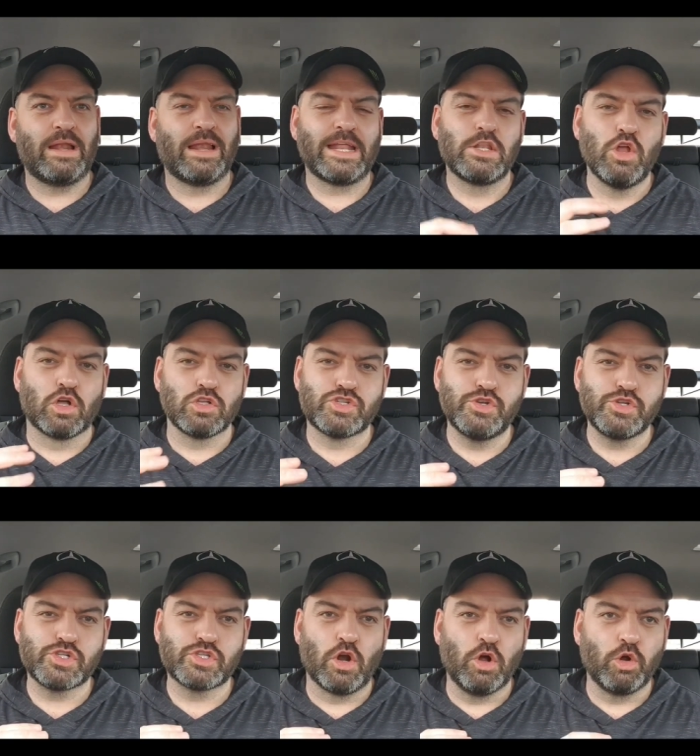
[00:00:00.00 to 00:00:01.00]
like nothing
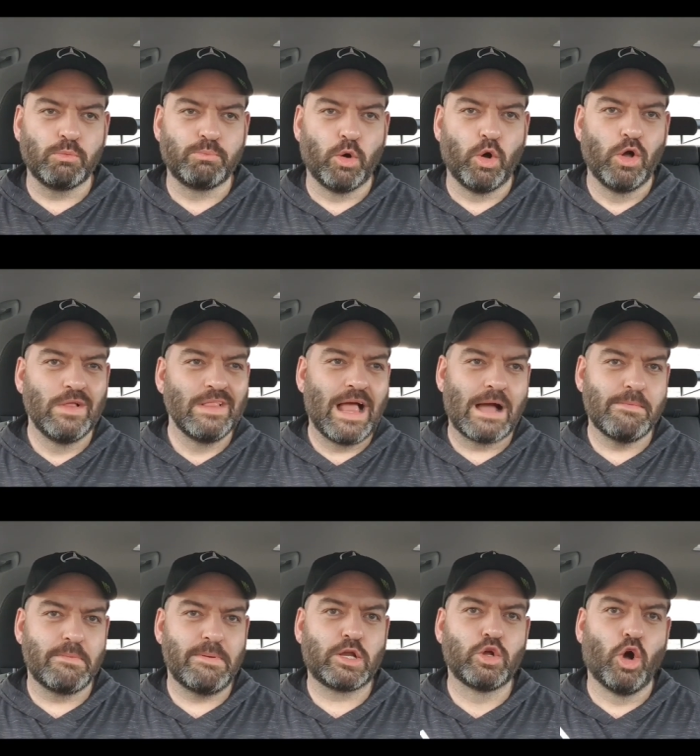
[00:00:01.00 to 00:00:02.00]
too strong, but
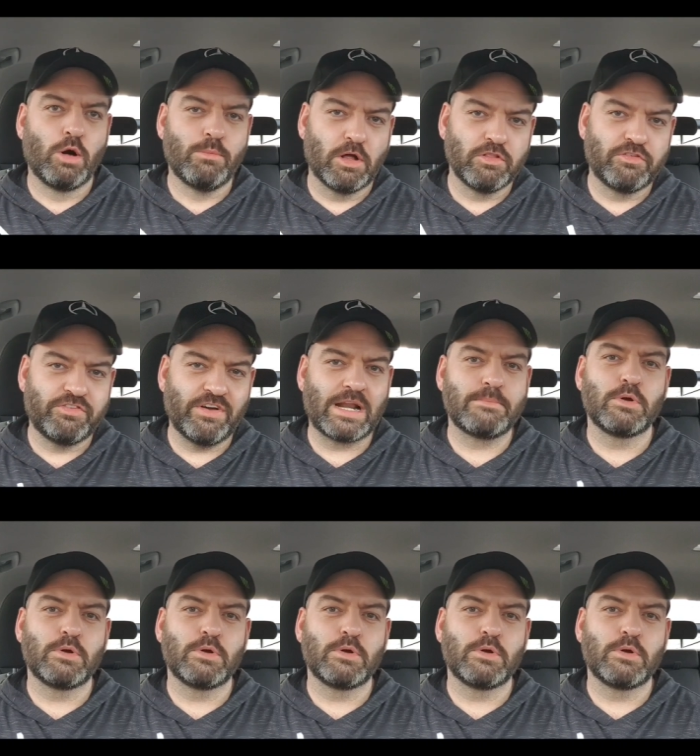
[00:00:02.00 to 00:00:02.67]
I'm a big gourmand fan.